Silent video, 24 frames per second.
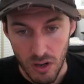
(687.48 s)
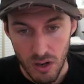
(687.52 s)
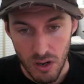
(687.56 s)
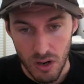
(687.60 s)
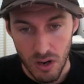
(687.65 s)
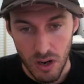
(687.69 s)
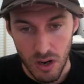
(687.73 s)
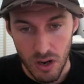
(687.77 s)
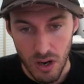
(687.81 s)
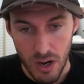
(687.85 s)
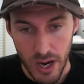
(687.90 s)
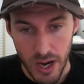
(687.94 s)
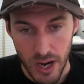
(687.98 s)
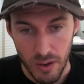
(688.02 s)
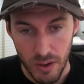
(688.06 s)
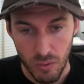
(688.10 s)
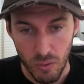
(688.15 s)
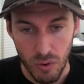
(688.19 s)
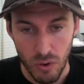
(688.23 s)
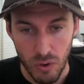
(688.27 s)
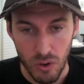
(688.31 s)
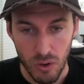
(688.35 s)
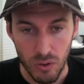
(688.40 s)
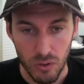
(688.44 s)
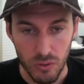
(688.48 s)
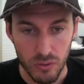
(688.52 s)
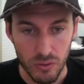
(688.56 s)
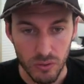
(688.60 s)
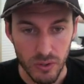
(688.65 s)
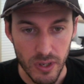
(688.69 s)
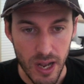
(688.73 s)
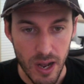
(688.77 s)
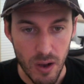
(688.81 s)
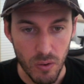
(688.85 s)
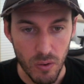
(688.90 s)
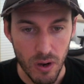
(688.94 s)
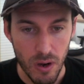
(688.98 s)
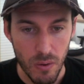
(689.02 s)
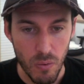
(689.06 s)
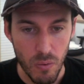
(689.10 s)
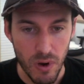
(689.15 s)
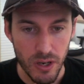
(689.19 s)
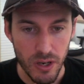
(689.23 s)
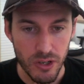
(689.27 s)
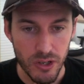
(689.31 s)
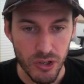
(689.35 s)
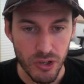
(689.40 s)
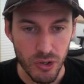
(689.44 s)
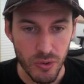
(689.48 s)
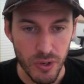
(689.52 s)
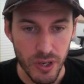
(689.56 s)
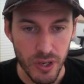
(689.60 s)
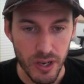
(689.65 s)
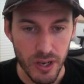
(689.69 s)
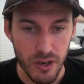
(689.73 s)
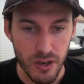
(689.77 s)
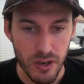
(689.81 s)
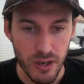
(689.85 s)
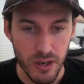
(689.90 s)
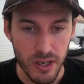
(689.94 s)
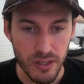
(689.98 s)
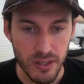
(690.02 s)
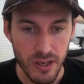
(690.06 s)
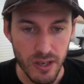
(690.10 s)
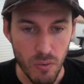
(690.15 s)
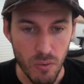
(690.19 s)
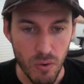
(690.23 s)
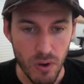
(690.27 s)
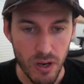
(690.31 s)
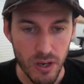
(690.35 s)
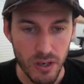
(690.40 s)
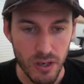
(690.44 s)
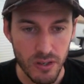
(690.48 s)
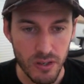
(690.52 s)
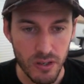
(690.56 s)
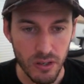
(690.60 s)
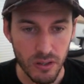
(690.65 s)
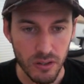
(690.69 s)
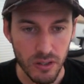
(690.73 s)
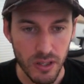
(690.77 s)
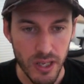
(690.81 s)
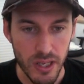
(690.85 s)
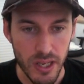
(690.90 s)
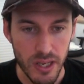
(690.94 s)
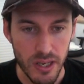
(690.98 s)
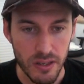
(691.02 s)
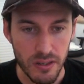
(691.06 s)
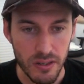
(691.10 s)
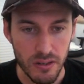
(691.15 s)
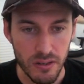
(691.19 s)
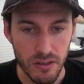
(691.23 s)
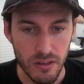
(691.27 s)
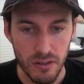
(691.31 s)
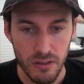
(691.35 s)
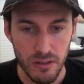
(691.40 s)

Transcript: All right, well, now what I want to do here is I want to delete